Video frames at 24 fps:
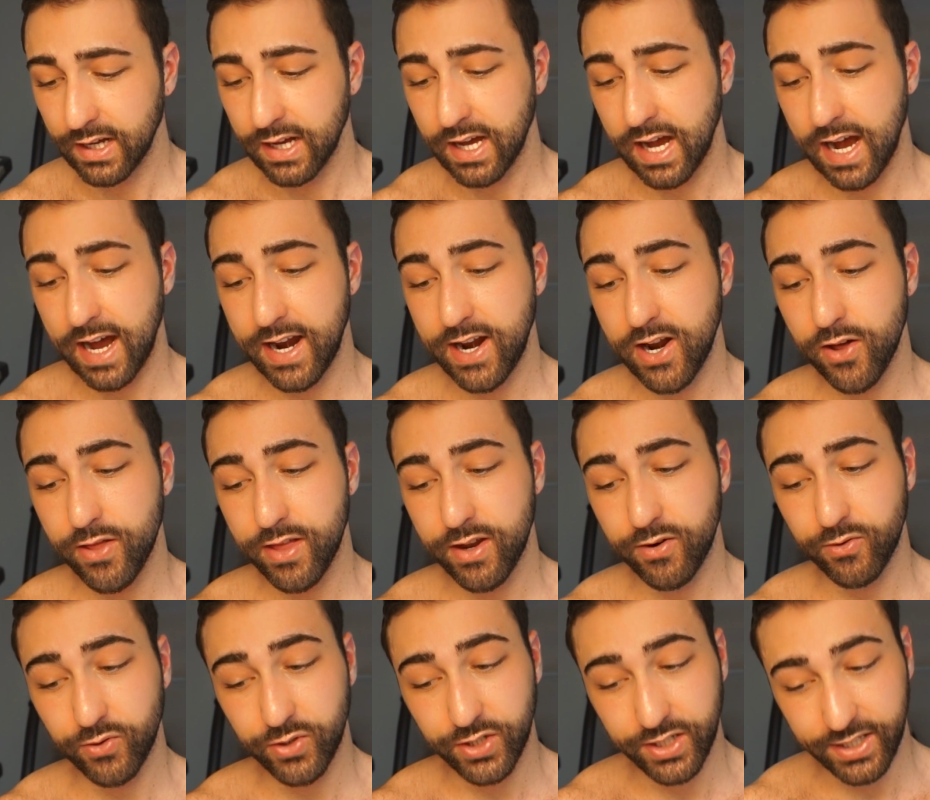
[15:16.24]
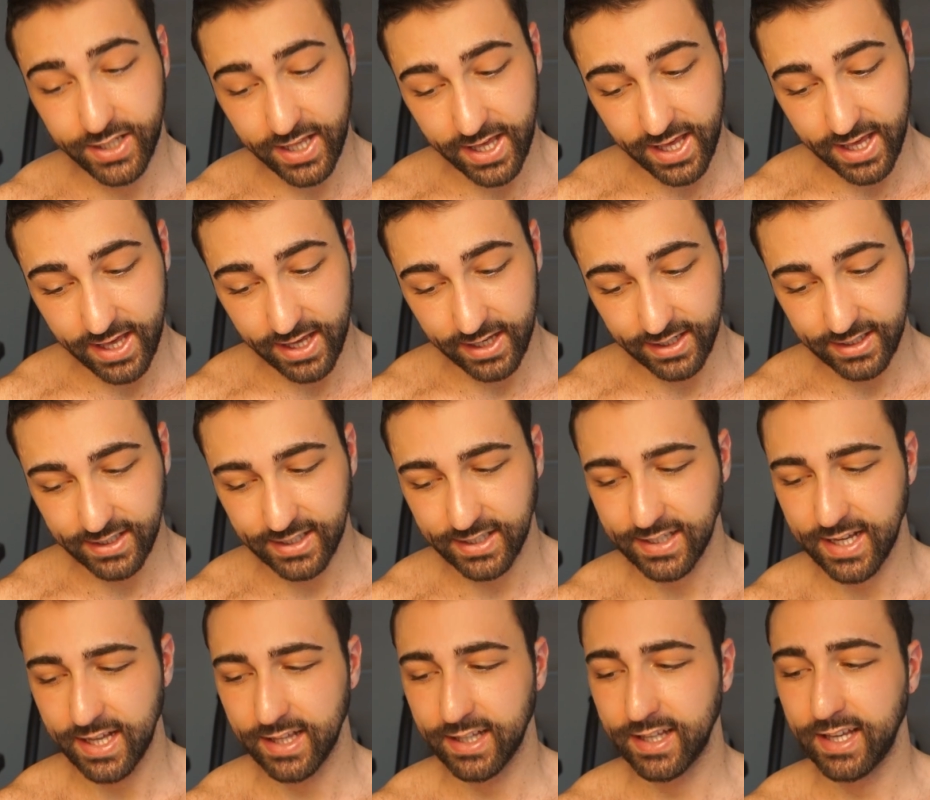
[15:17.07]
Another thing
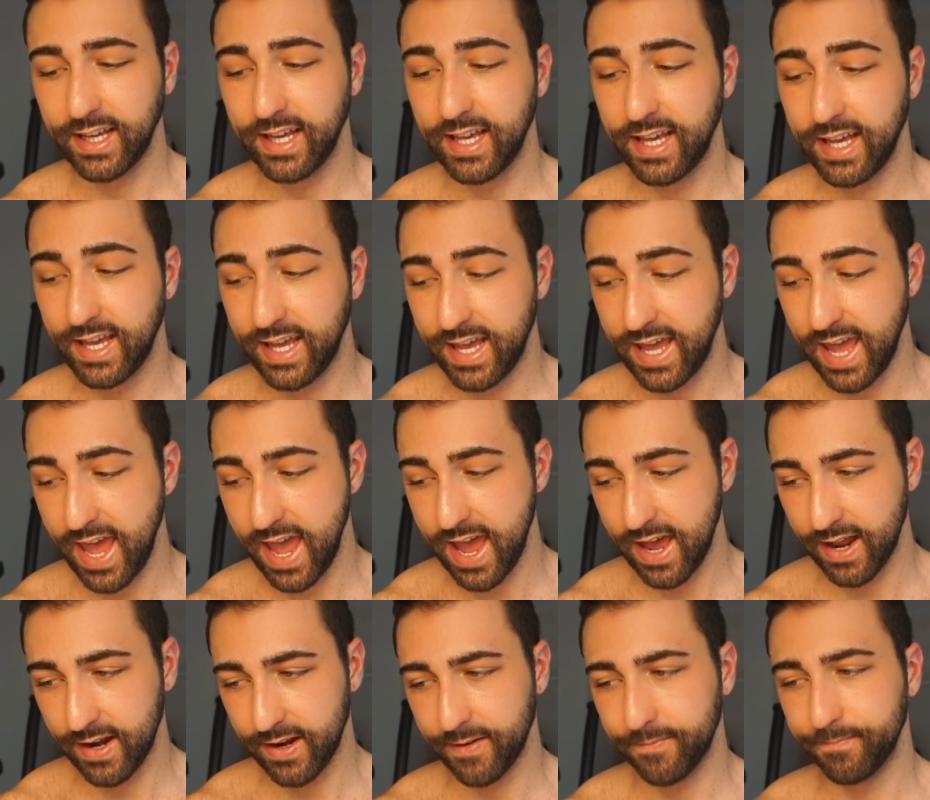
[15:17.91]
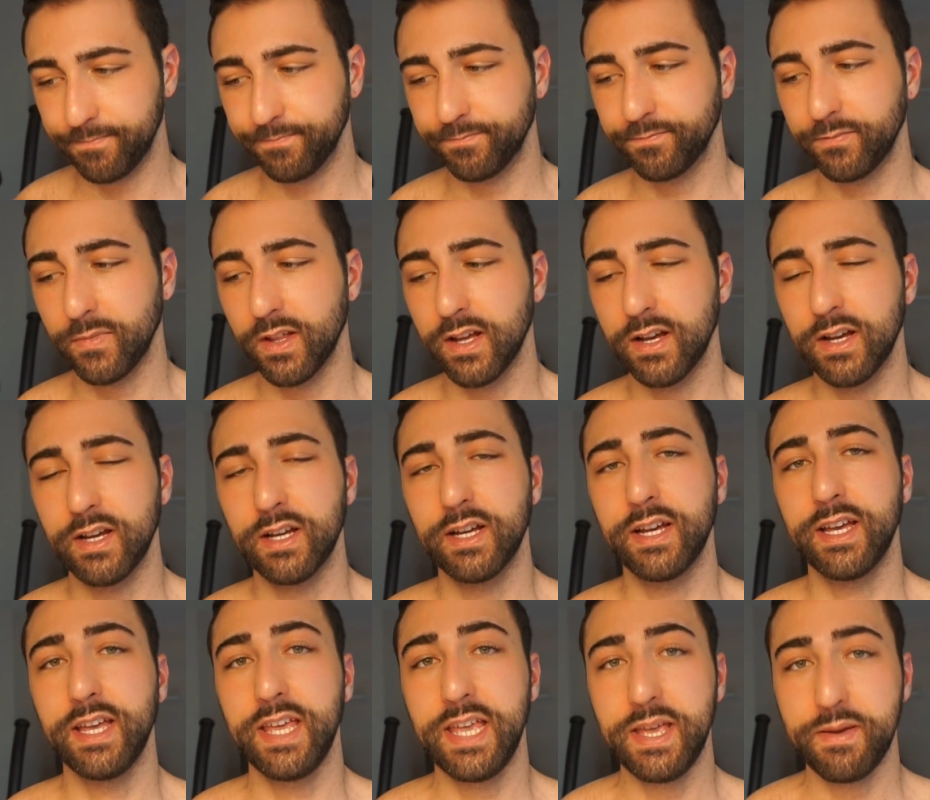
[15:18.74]
that can
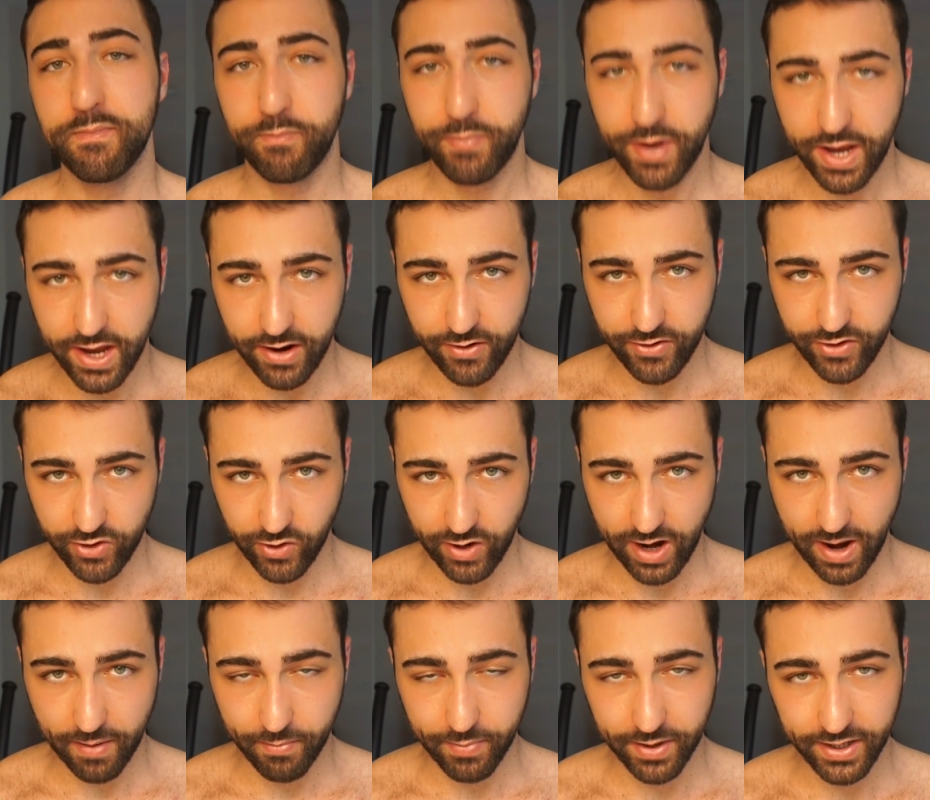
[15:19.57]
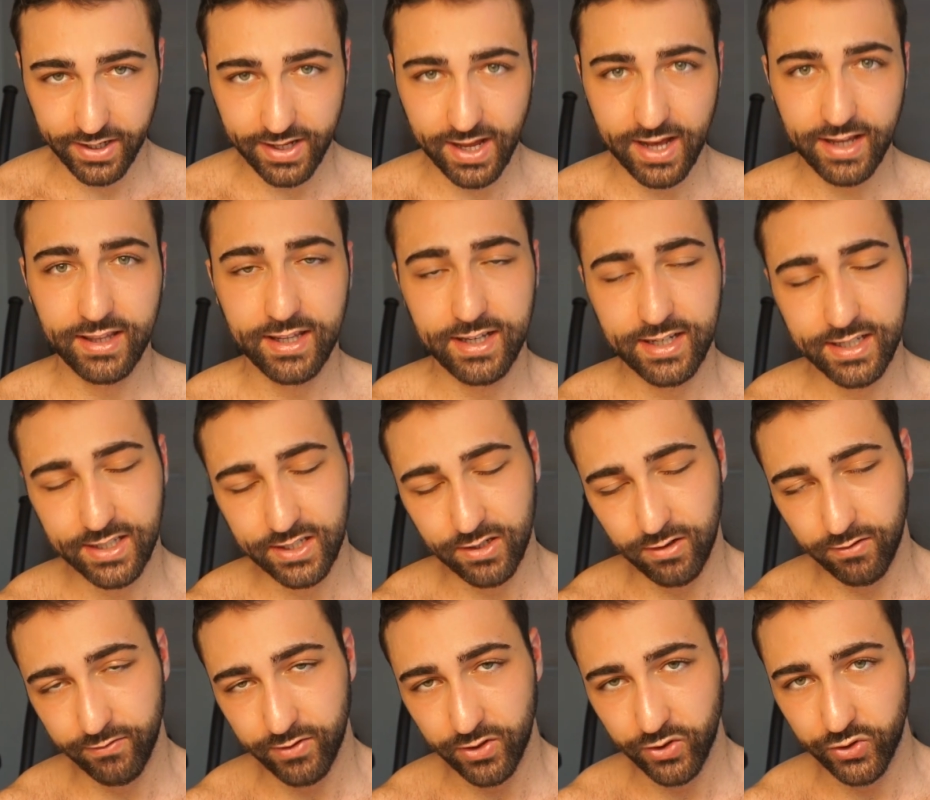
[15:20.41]
impair your appetite is
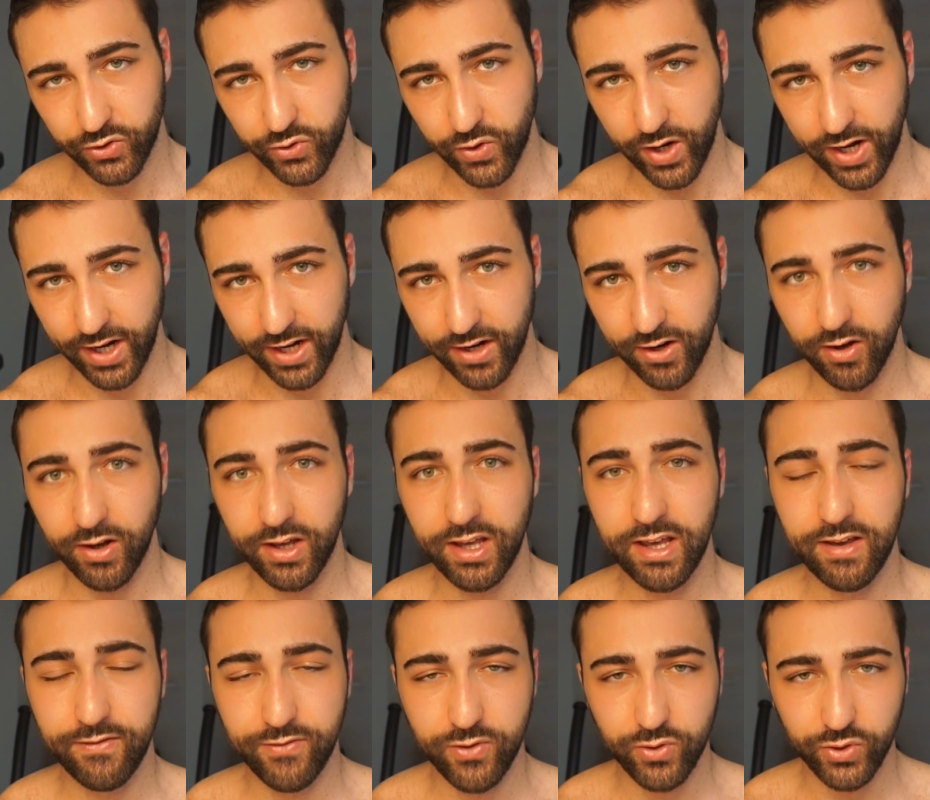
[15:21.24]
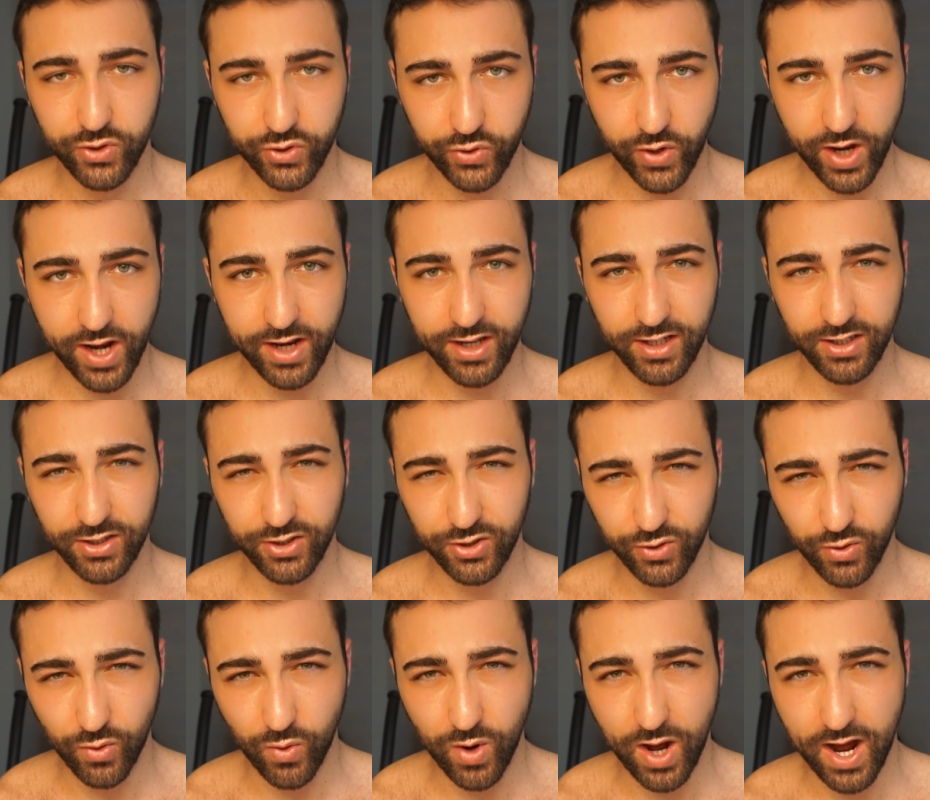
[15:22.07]
overtraining. If you're training
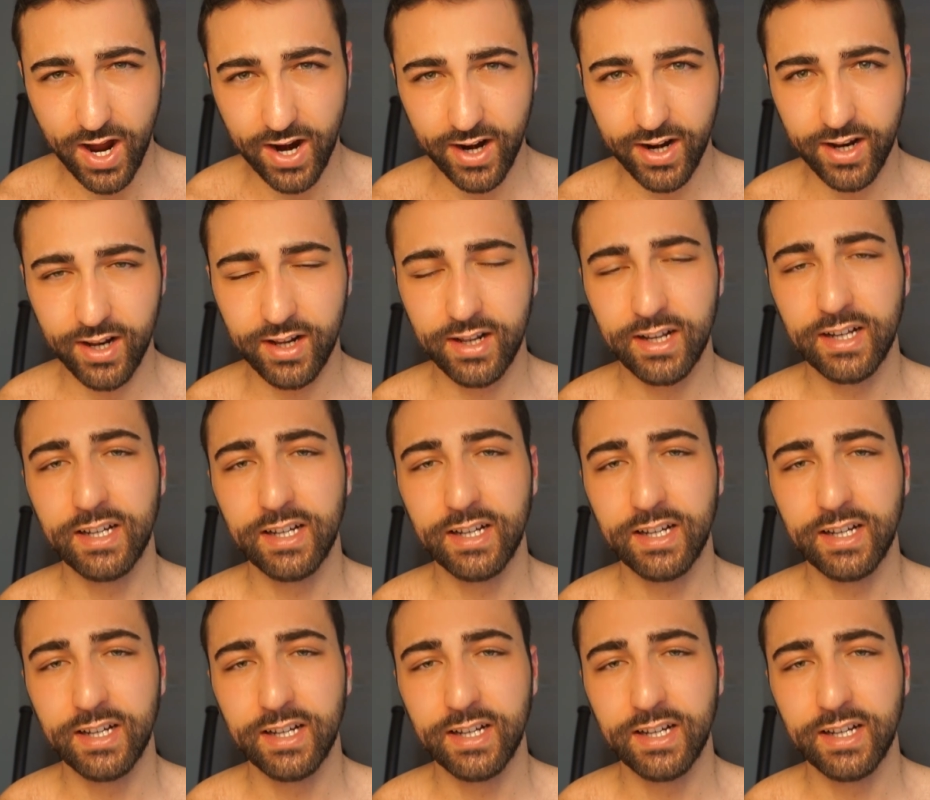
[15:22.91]
too hard,